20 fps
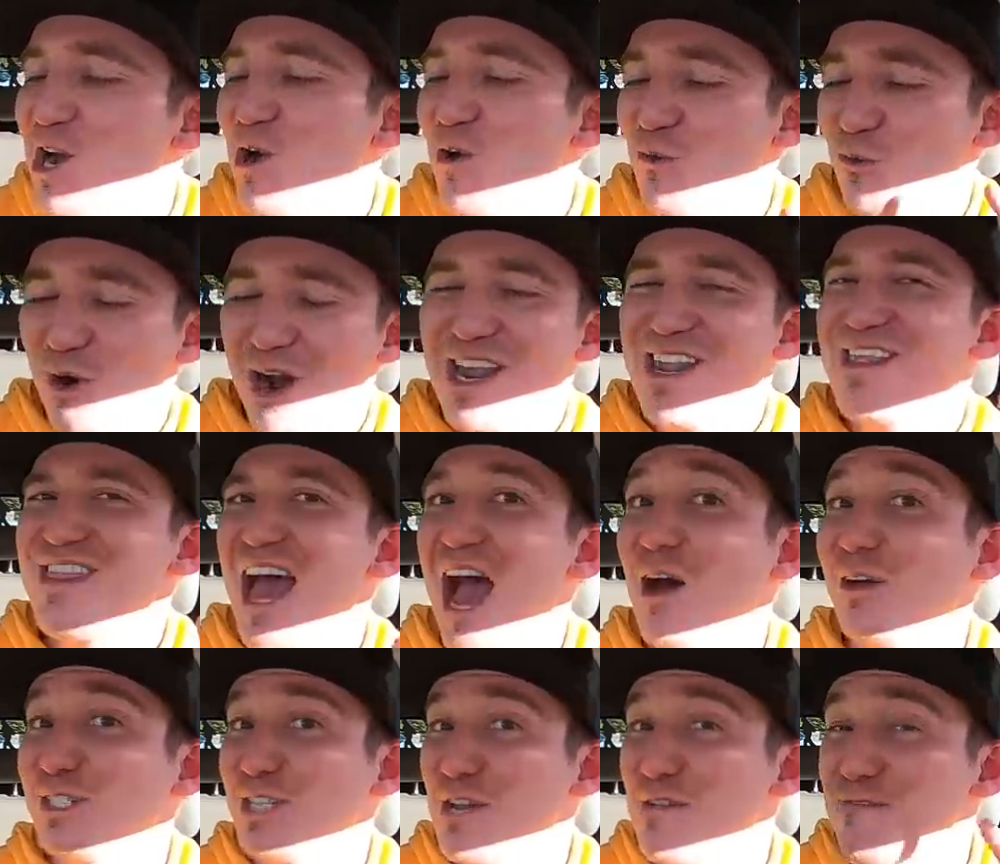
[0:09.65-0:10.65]

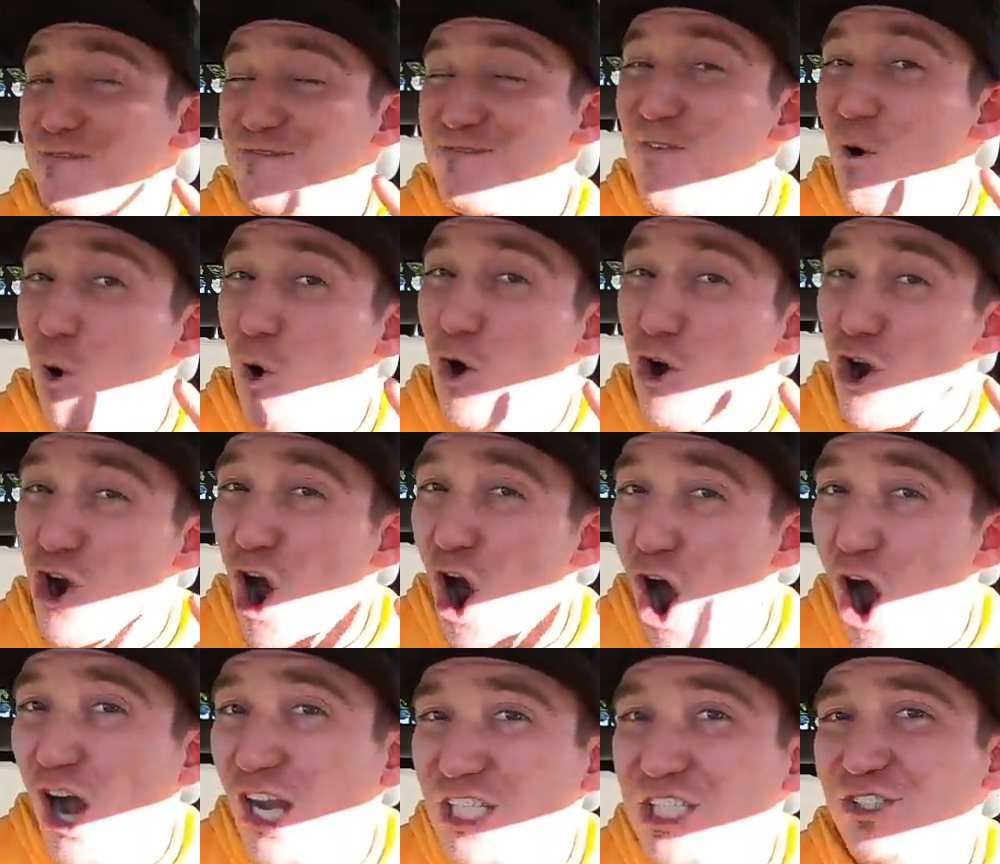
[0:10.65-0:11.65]

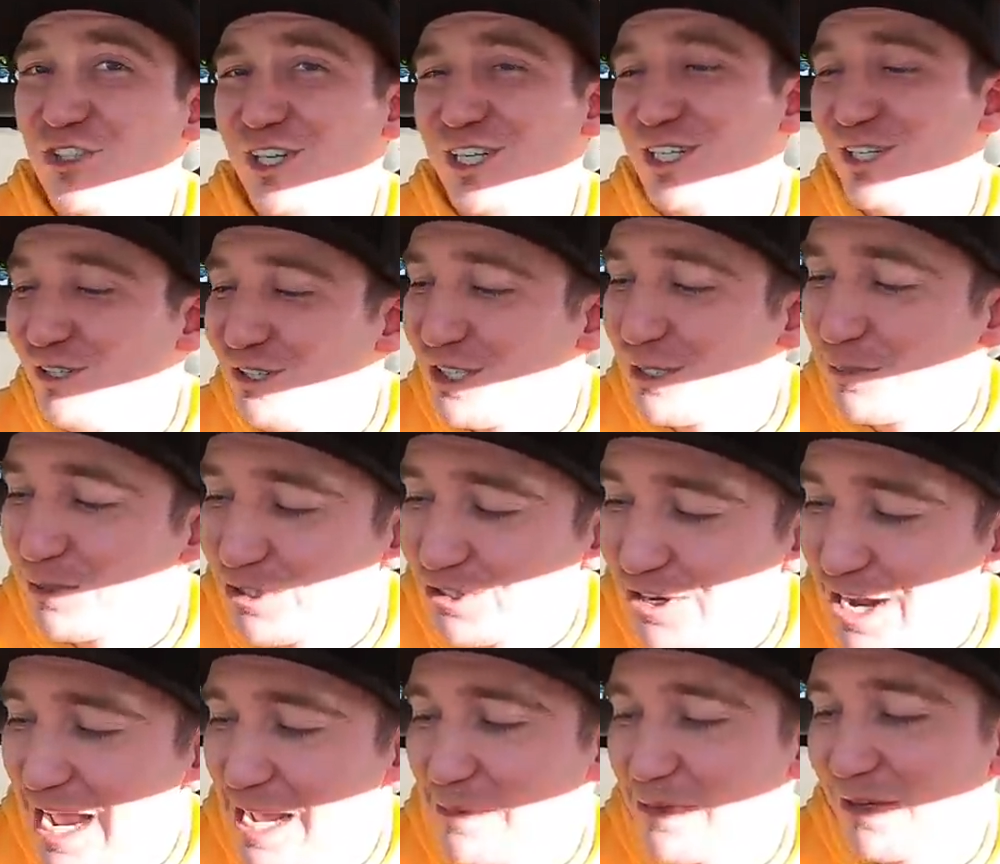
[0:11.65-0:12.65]
1,400 new
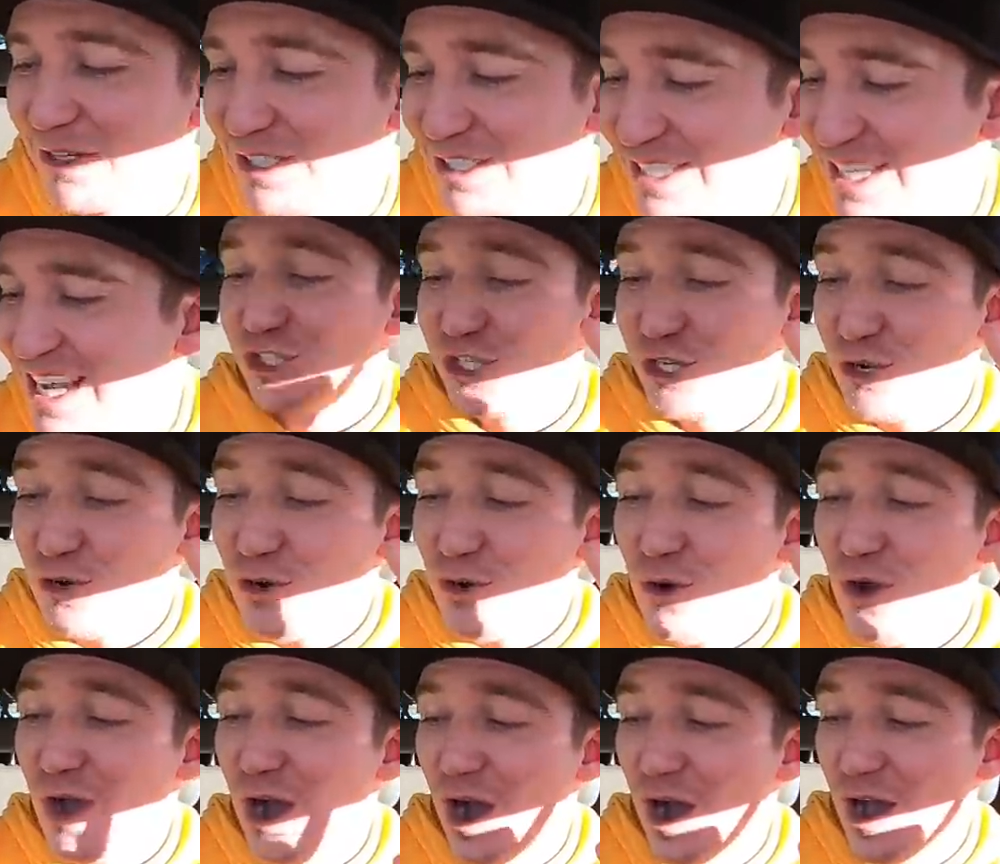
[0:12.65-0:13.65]
subscribers,
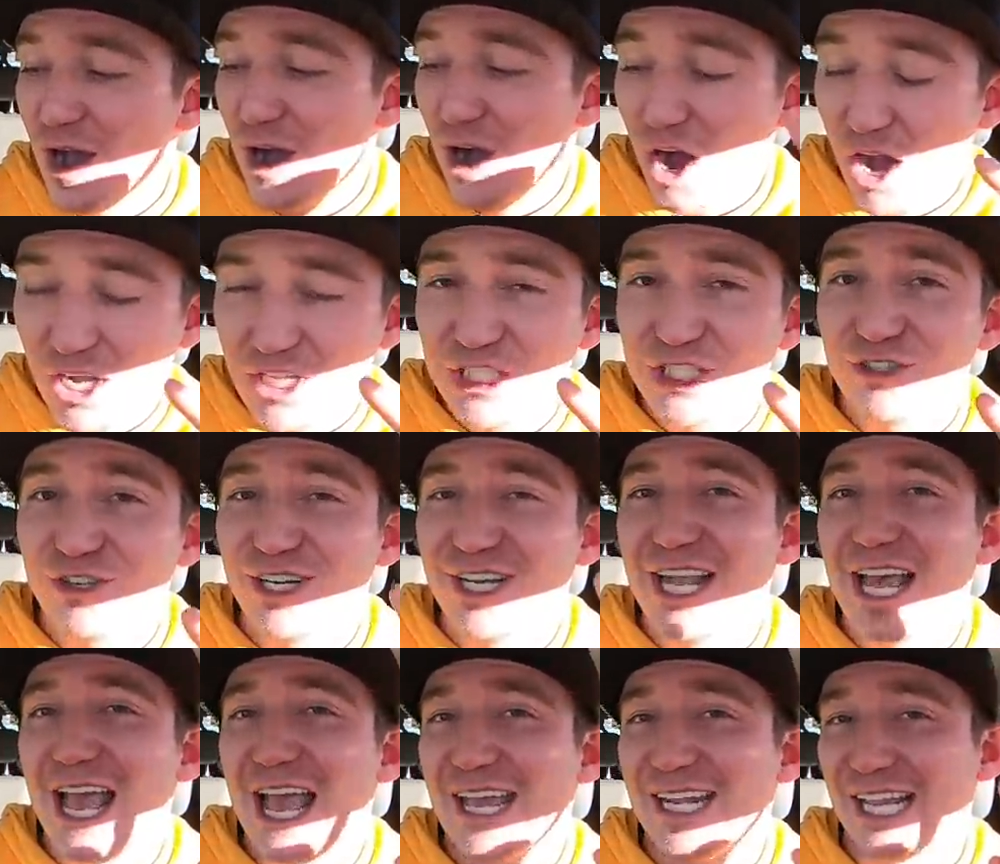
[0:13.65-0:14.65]

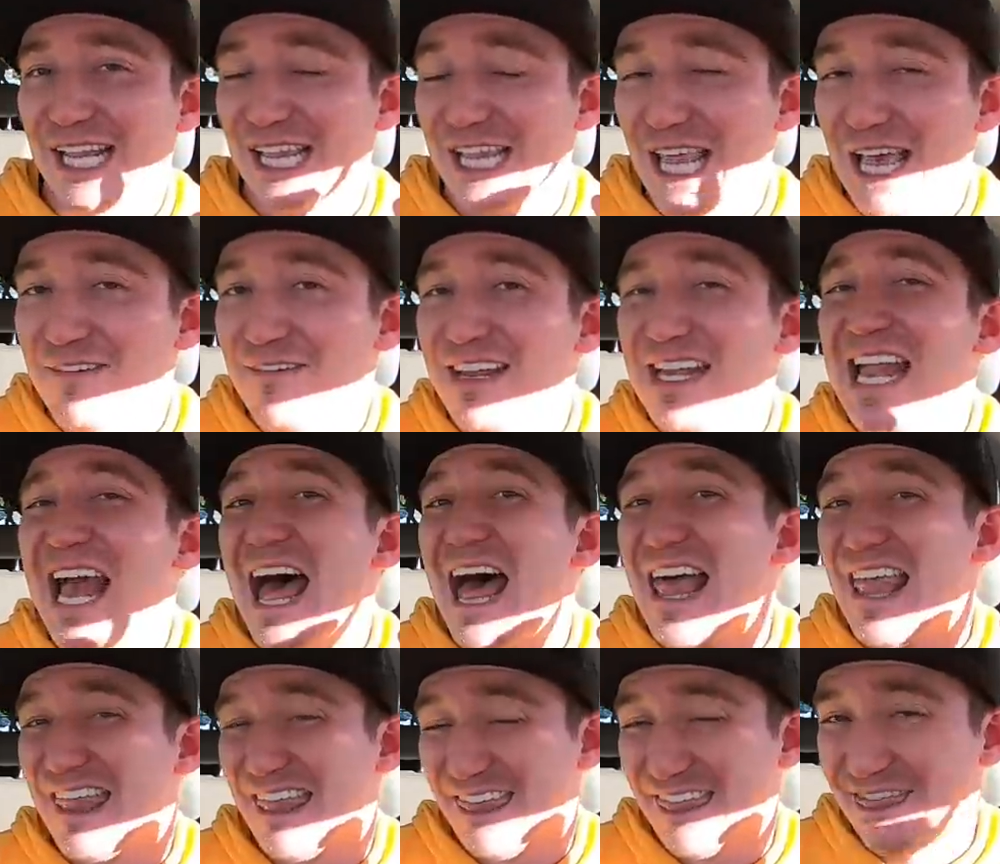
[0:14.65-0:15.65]

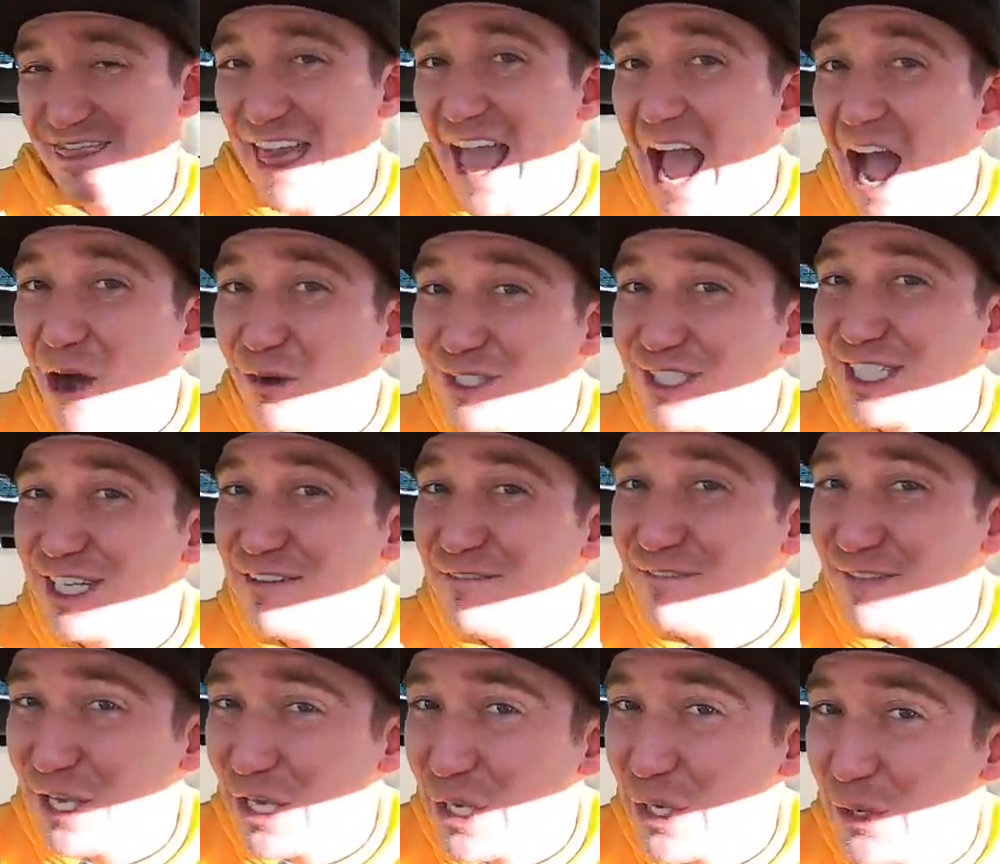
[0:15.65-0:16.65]
211,000
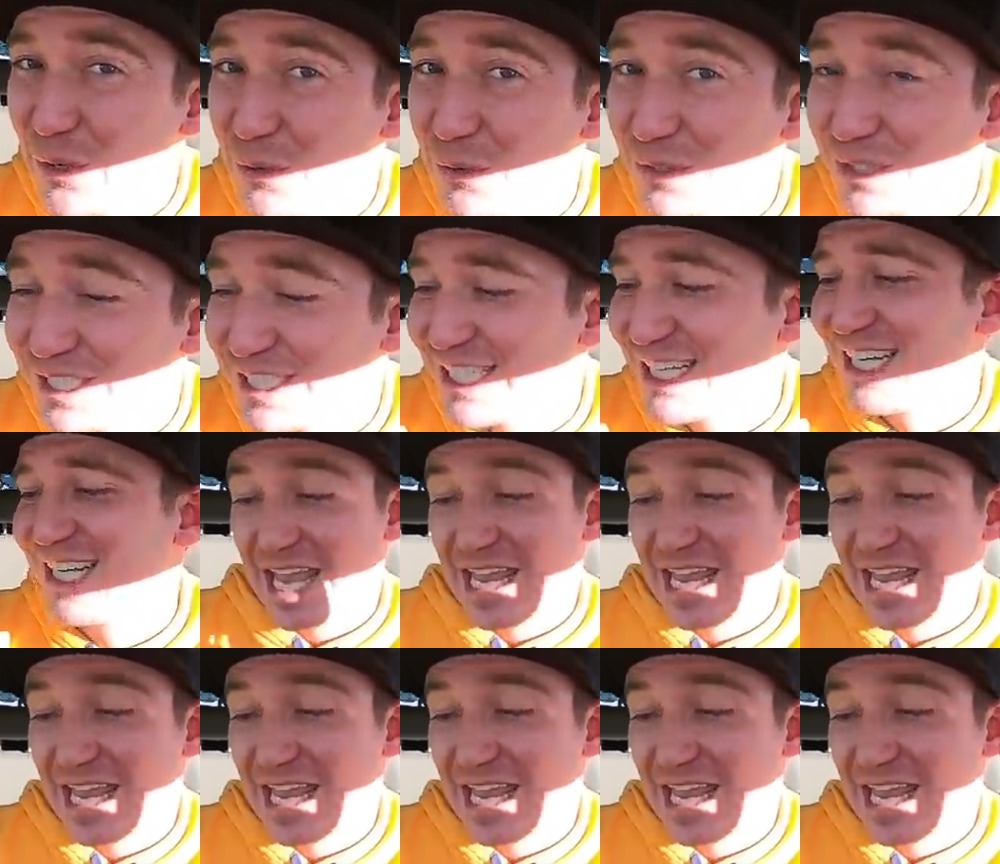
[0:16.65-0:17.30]
views,